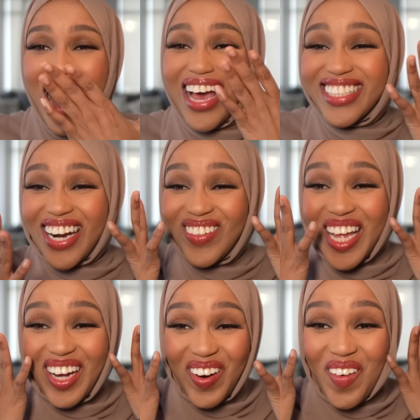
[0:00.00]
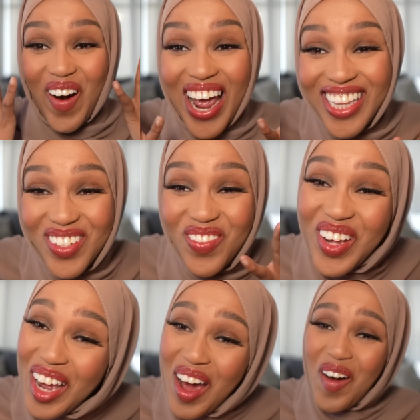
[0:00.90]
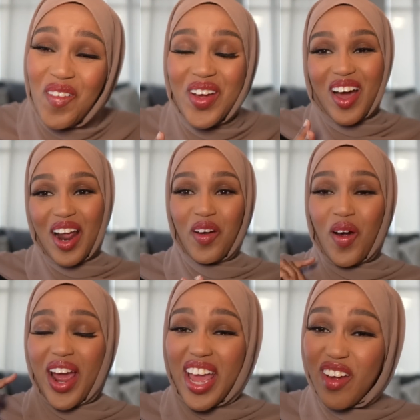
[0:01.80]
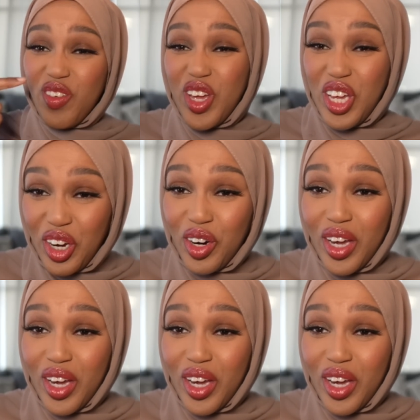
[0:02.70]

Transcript: I said I was not gonna cry in this video. Oh my god, I cry every year, you